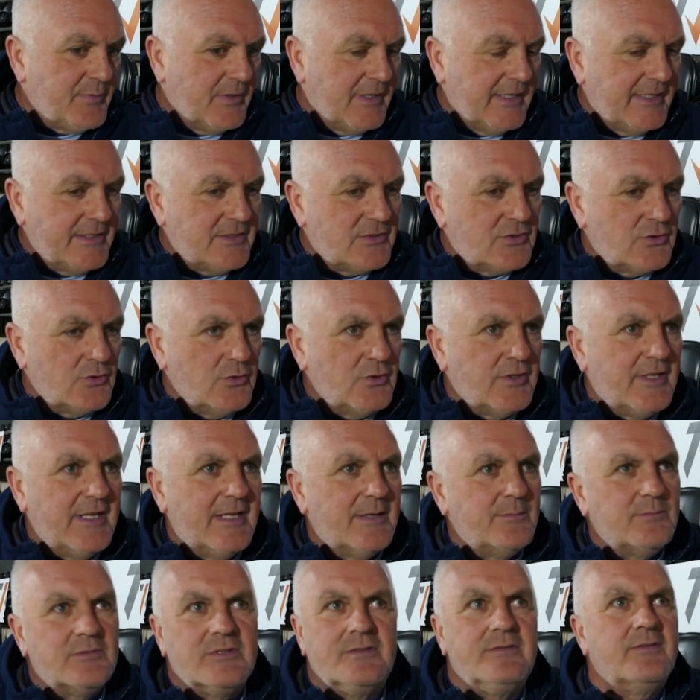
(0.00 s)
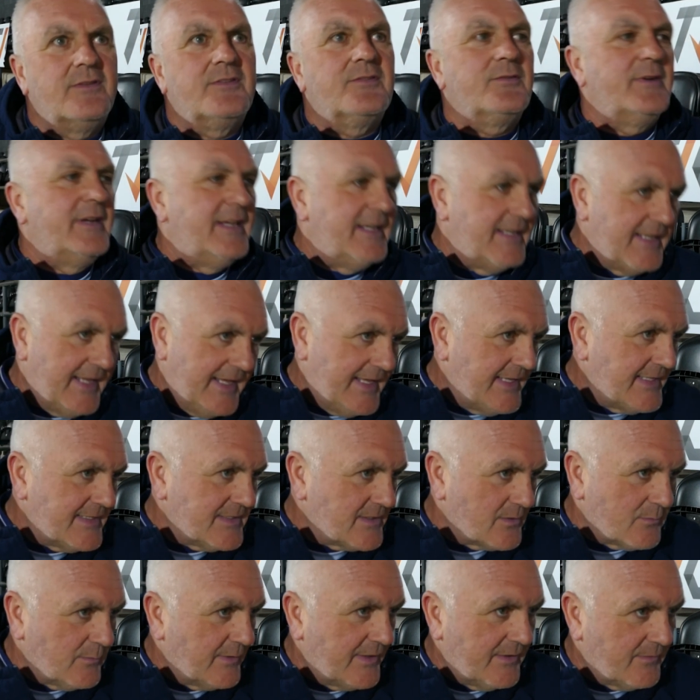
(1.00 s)
played 2 games in 3
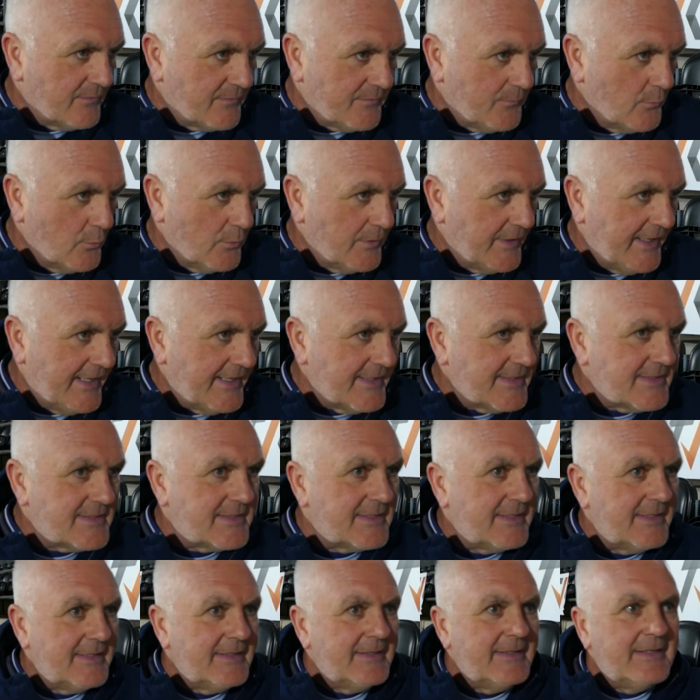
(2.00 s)
days or whatever, 4 days.